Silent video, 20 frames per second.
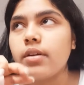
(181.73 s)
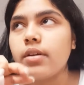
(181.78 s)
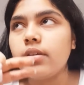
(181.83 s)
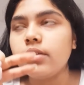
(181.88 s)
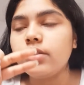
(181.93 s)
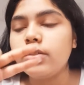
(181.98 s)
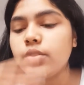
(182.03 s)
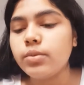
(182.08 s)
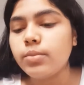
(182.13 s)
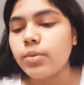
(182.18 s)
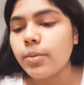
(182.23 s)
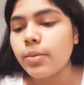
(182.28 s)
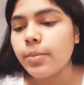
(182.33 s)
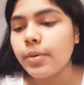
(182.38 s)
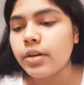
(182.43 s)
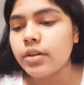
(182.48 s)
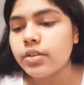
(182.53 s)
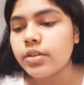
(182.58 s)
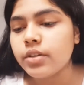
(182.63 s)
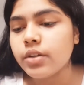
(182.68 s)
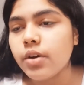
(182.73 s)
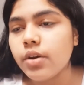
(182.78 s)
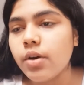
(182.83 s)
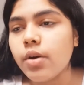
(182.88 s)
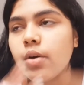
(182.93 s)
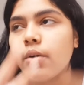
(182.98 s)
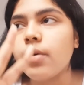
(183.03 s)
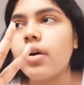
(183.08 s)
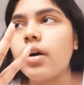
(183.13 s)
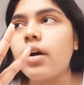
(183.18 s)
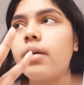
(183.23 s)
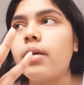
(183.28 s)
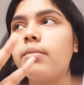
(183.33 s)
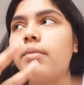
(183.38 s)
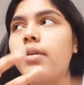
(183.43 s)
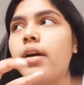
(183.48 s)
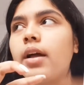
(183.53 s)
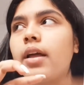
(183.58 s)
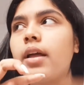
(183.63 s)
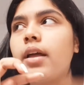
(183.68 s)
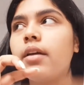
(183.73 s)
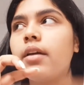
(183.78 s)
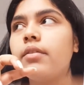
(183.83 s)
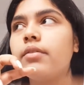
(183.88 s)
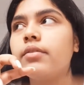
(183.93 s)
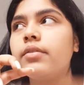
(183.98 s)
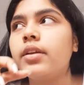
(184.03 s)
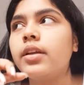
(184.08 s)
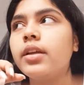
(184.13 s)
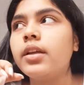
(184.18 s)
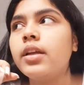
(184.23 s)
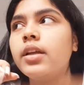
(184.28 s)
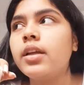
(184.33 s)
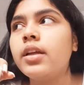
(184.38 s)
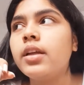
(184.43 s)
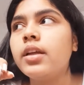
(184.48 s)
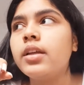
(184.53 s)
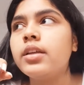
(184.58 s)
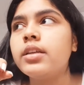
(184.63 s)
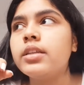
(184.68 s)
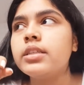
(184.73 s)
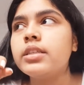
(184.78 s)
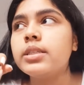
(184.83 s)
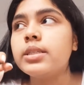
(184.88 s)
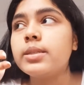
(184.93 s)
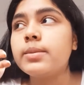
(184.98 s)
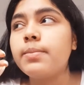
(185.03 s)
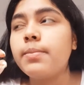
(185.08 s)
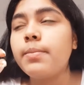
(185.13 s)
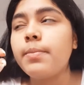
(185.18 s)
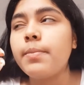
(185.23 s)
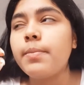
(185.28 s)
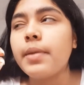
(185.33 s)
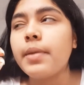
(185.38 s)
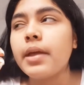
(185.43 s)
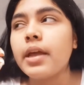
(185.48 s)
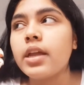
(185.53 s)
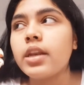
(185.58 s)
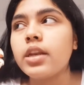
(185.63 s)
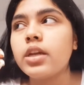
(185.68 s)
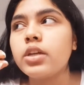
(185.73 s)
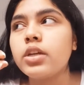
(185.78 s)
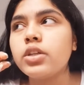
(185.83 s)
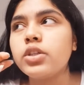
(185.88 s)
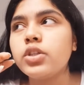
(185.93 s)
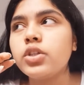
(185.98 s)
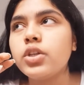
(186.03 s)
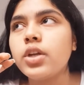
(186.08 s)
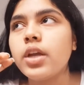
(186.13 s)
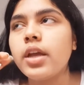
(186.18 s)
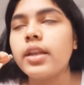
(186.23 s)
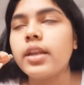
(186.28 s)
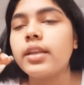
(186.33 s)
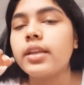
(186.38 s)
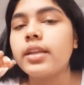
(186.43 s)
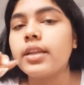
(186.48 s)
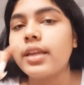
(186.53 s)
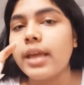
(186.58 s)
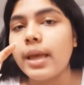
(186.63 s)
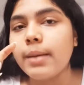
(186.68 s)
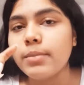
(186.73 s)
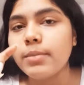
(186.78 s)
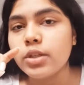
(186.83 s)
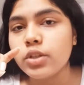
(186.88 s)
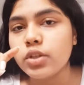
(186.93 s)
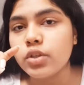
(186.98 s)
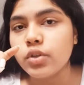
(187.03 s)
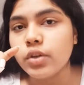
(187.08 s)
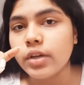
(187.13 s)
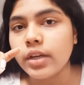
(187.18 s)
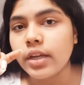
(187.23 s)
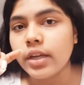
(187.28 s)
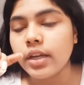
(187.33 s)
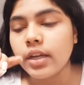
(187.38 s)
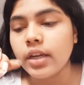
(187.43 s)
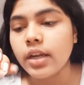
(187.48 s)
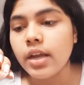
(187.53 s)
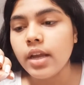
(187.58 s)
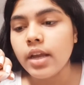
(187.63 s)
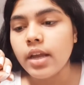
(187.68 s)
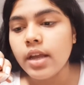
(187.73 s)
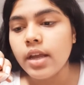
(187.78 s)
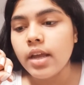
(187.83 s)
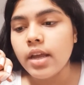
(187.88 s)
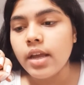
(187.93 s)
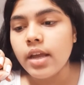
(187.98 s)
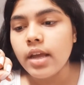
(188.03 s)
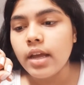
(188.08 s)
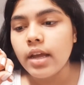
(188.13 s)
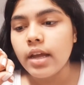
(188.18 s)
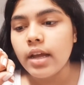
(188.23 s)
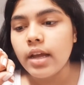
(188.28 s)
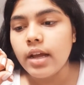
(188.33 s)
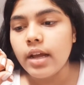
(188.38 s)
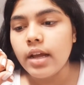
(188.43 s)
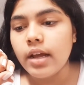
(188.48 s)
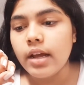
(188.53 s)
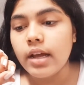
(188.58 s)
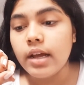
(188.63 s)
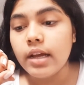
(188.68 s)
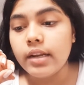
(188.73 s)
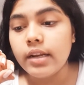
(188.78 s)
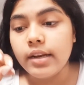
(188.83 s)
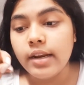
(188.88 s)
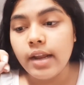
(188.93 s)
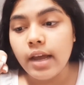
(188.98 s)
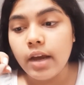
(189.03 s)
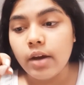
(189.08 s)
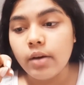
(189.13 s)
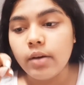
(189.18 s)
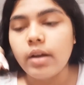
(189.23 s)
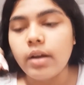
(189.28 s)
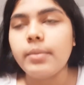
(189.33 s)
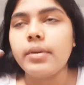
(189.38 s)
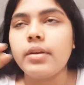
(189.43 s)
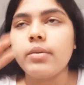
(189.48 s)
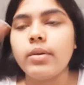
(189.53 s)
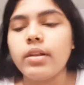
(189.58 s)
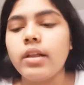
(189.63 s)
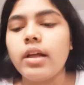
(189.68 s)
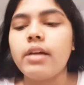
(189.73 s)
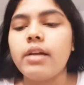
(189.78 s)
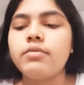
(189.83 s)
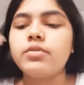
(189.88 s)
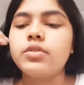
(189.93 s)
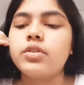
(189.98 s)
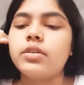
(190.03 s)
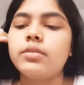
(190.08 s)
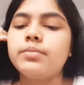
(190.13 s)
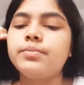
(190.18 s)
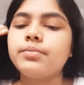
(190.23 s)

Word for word: two more periods to go. Um, I have Spanish and chemistry now. I mean, well, after